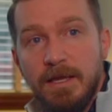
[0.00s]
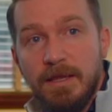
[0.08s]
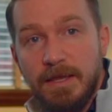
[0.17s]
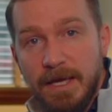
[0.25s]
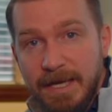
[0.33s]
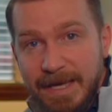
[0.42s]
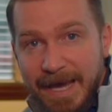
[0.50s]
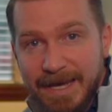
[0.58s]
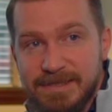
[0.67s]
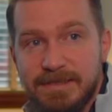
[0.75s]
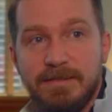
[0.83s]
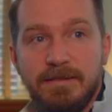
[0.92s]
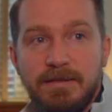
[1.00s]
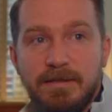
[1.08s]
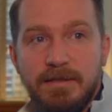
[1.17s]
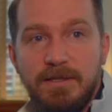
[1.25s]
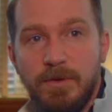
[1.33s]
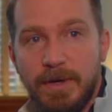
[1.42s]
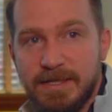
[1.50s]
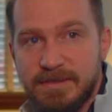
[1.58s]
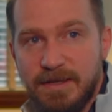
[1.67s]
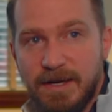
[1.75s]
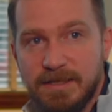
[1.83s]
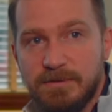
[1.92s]
they guessed US
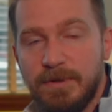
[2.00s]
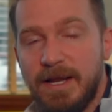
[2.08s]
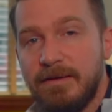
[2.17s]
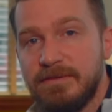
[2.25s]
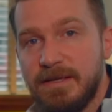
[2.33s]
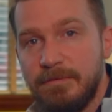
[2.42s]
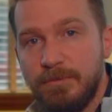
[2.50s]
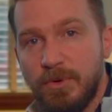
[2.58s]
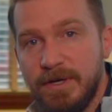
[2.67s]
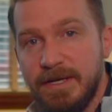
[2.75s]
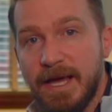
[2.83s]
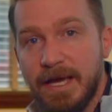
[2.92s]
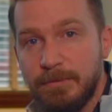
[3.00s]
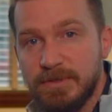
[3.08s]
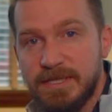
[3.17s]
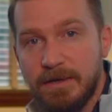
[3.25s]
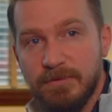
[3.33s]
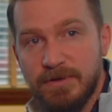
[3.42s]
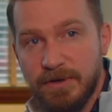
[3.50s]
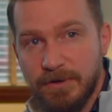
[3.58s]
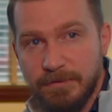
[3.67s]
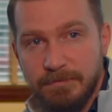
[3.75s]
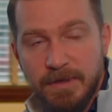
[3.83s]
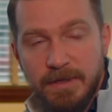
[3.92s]
stocks would have 7.9%
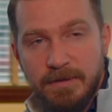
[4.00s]
return.